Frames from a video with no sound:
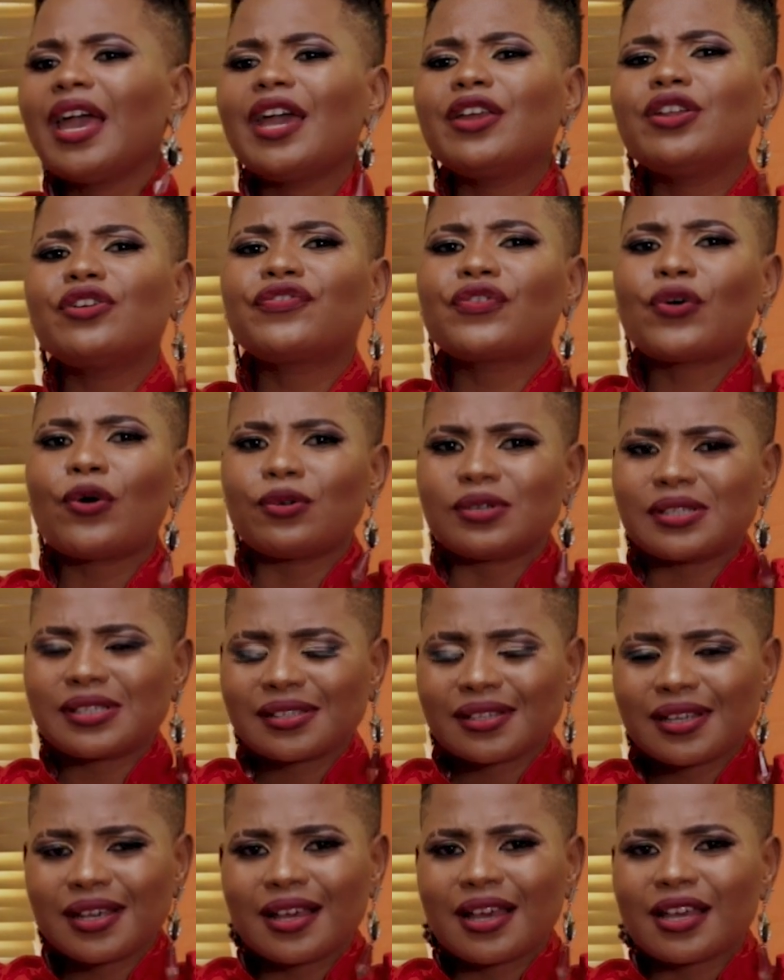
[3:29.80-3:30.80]
And of
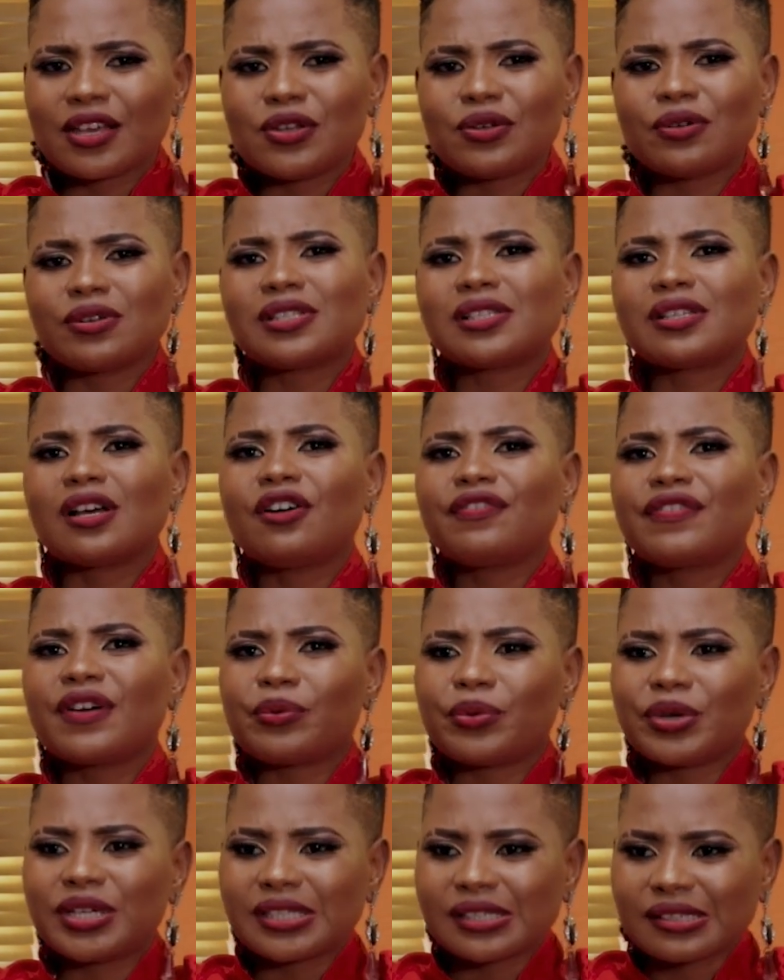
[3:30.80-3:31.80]
course, you know, self
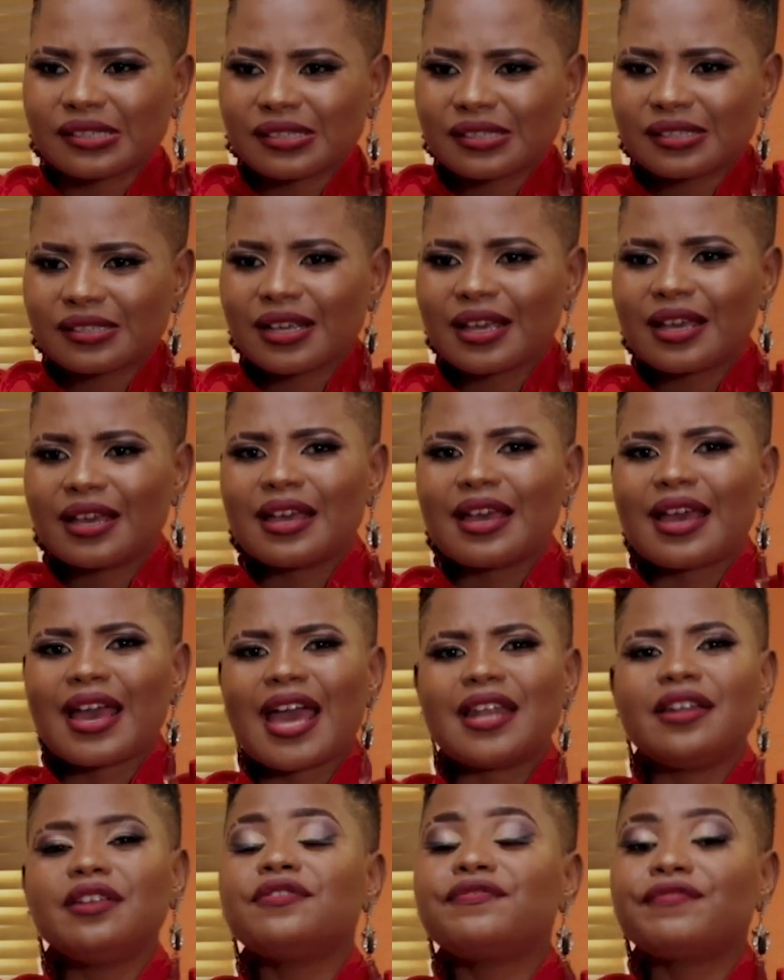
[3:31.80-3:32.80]
awareness
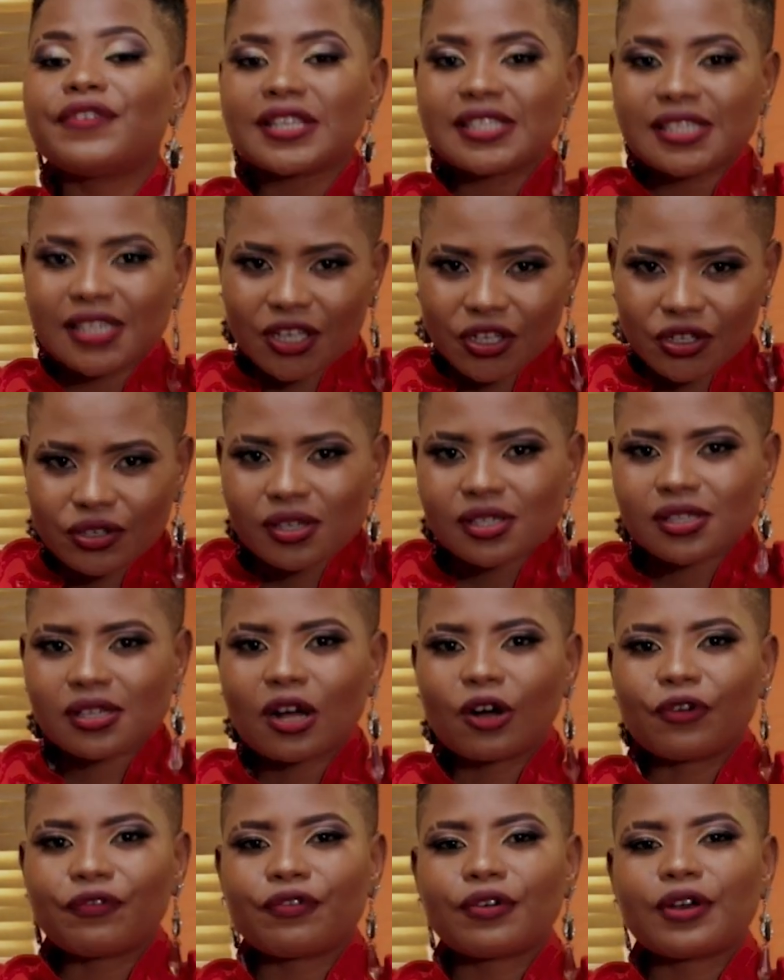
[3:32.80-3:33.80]
and investing in
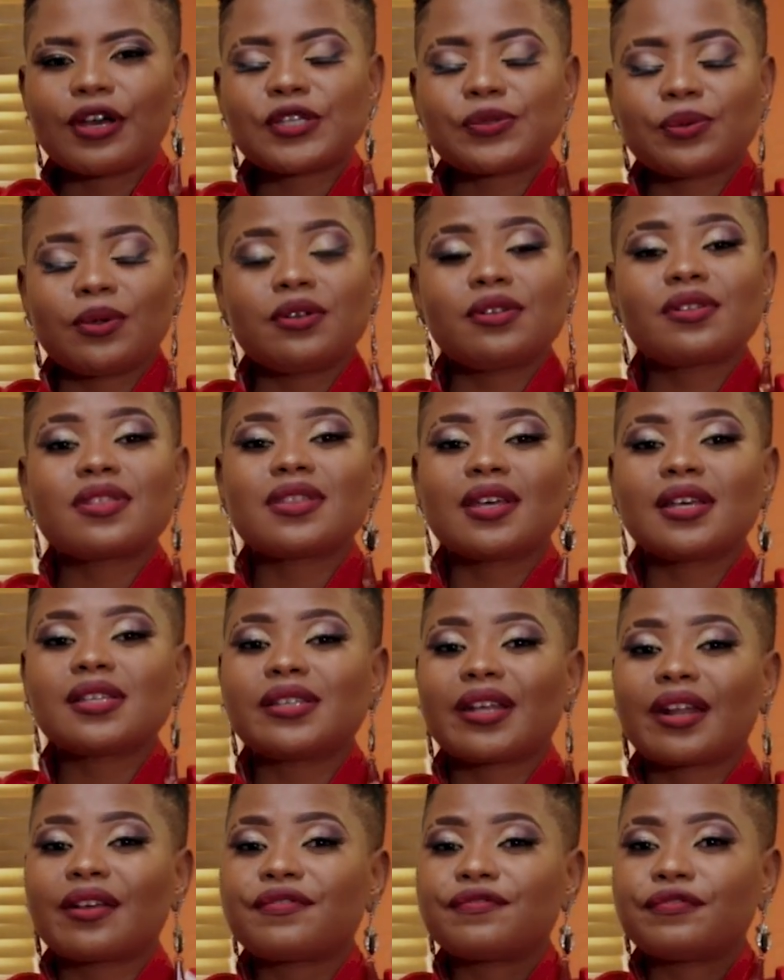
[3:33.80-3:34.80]
yourself is one of the
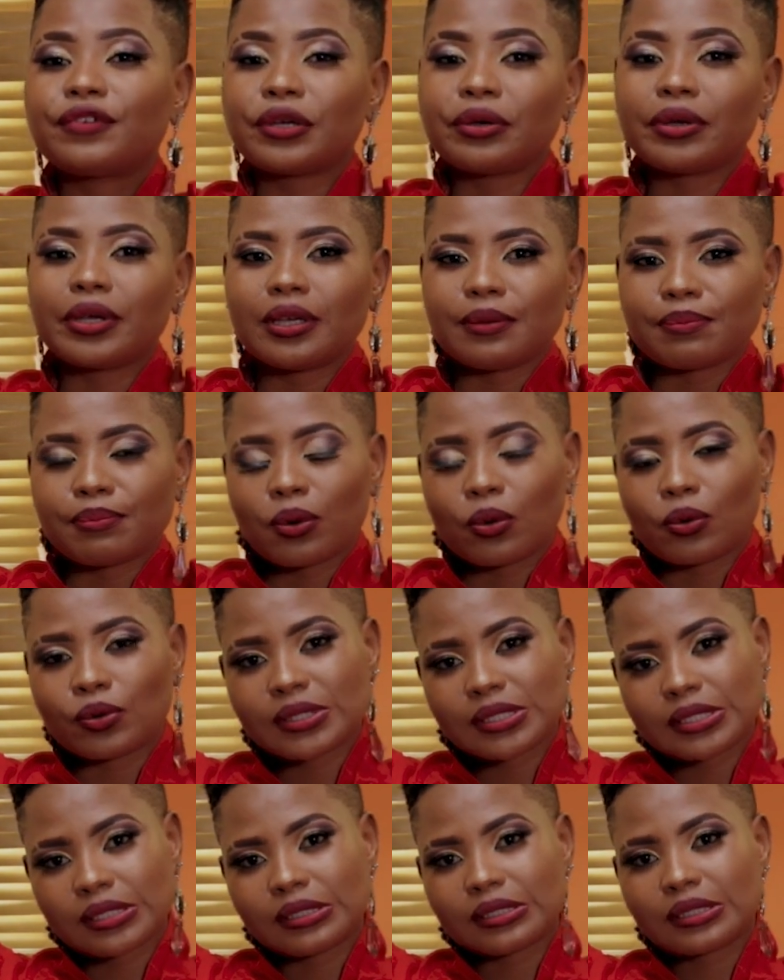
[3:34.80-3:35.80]
things that are very
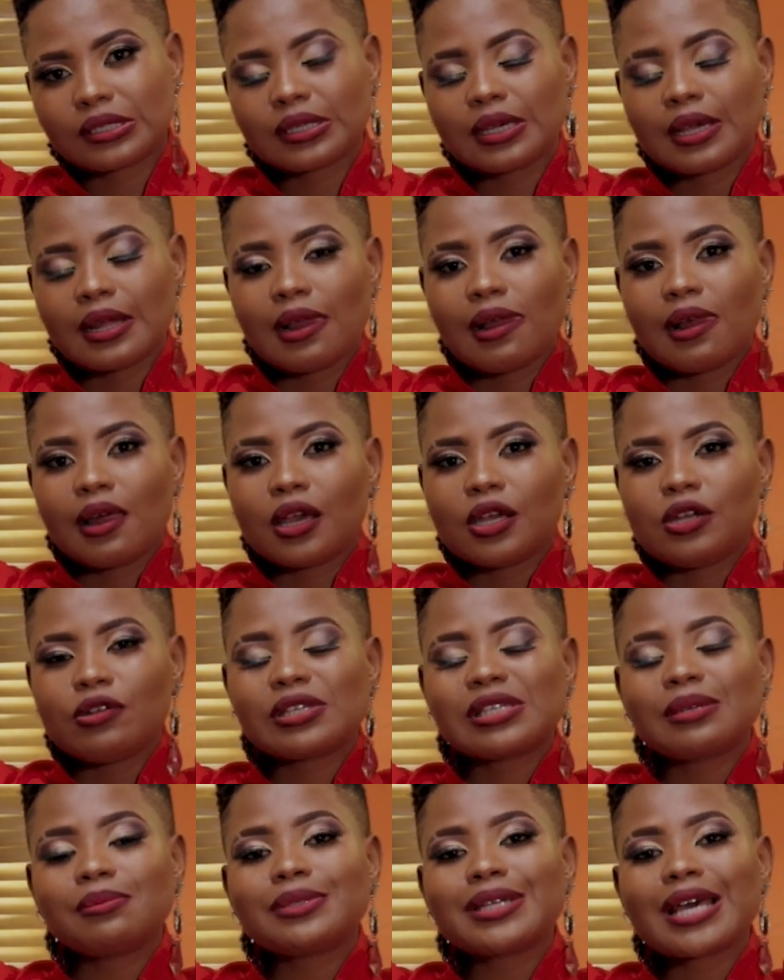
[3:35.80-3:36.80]
important. You
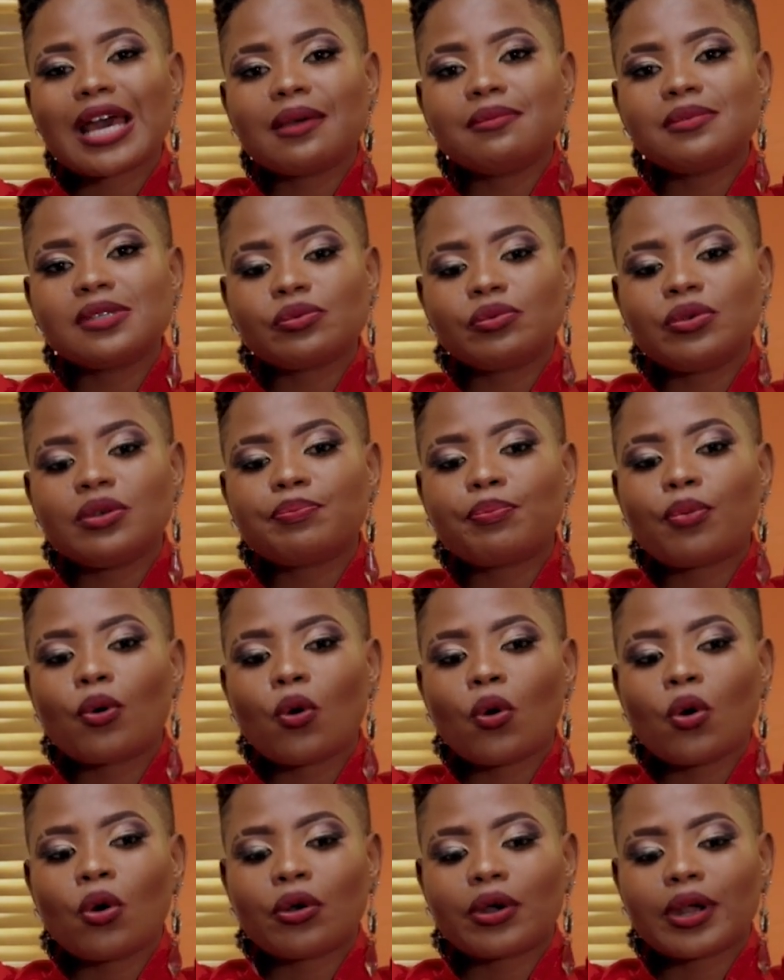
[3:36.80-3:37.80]
know, sometimes we
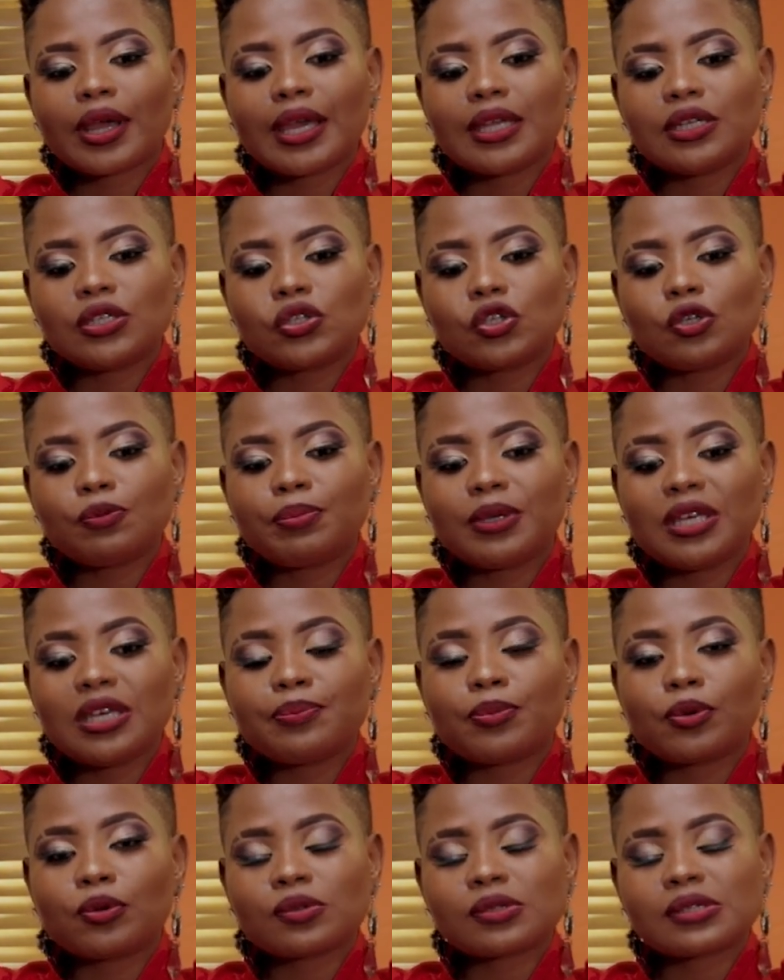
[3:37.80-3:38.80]
pour into
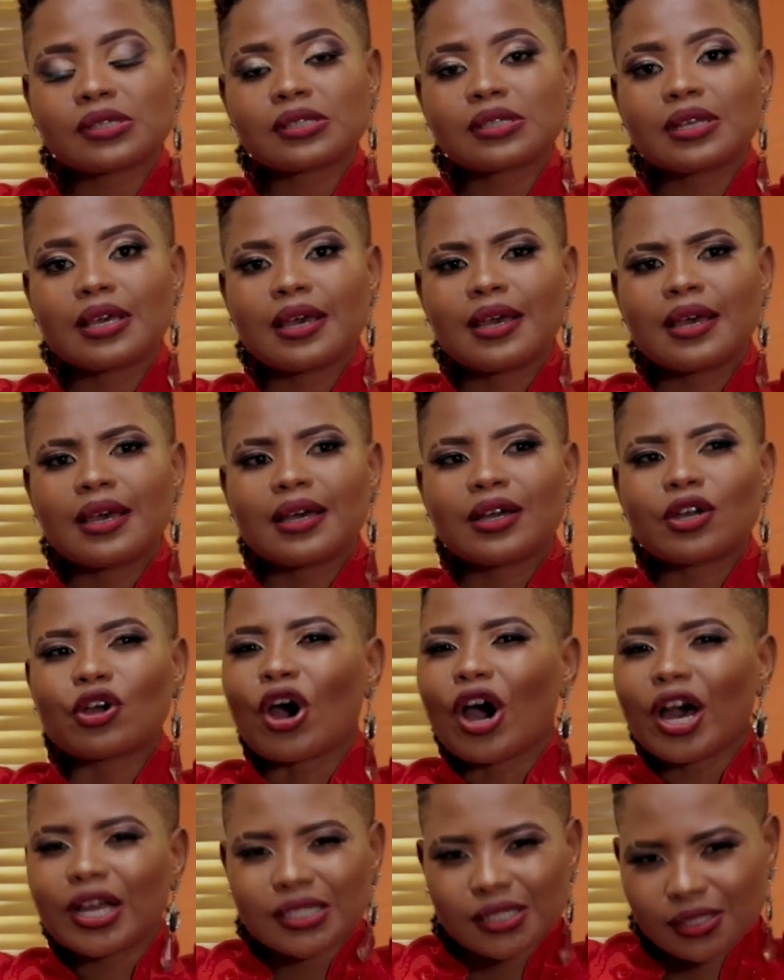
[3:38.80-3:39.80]
people's
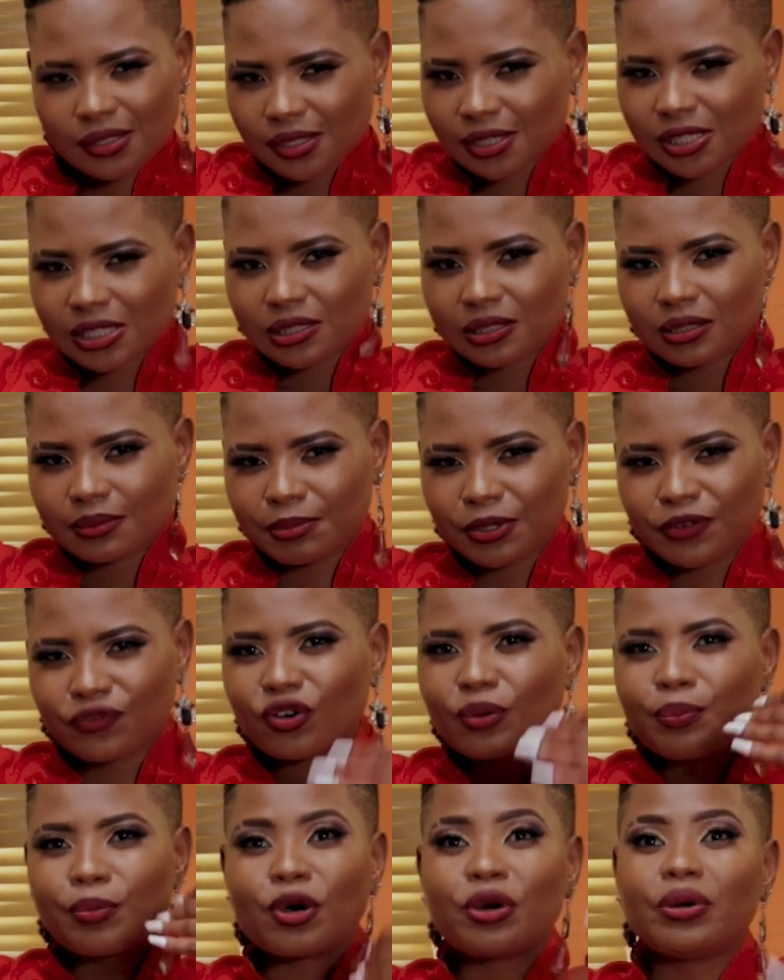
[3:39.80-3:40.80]
gardens
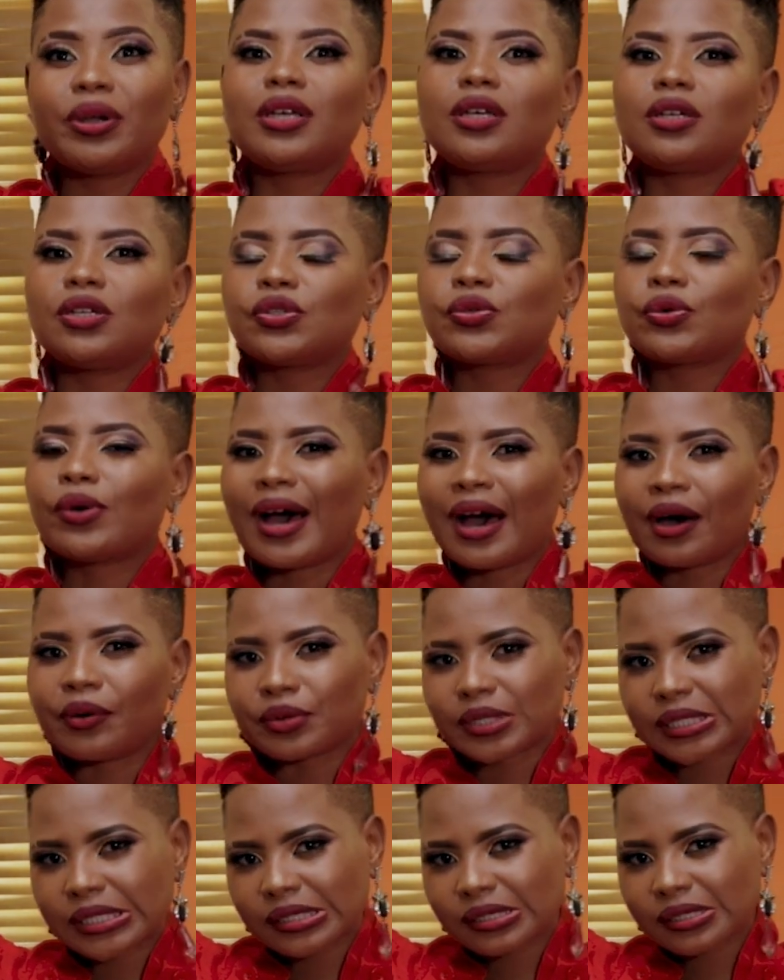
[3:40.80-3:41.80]
before pouring into
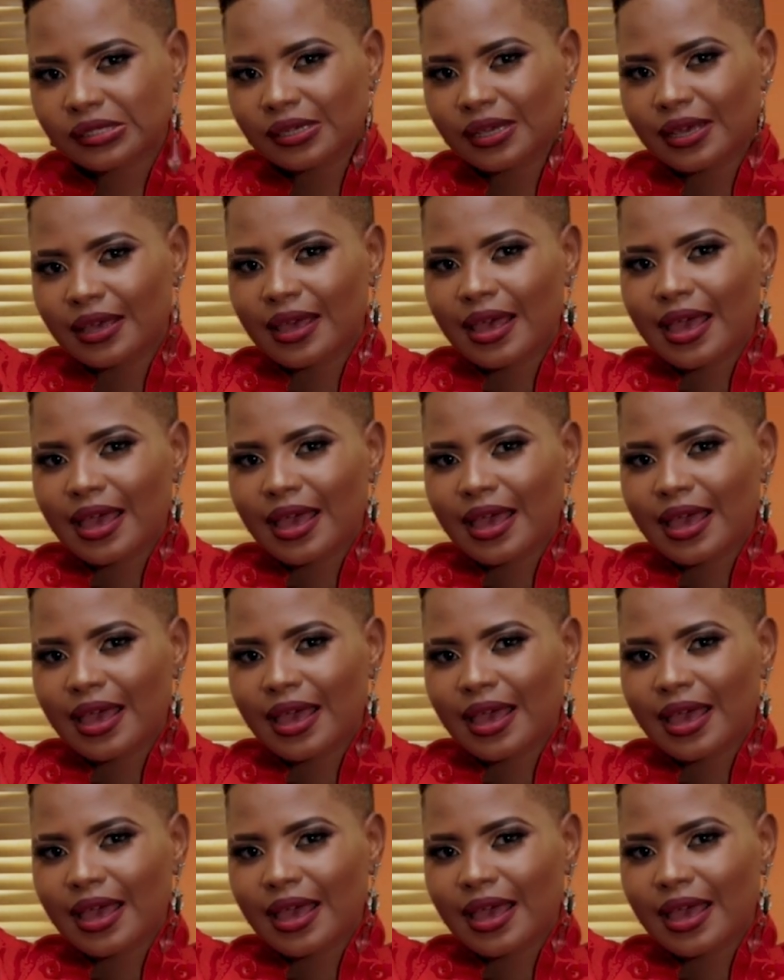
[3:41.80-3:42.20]
ours.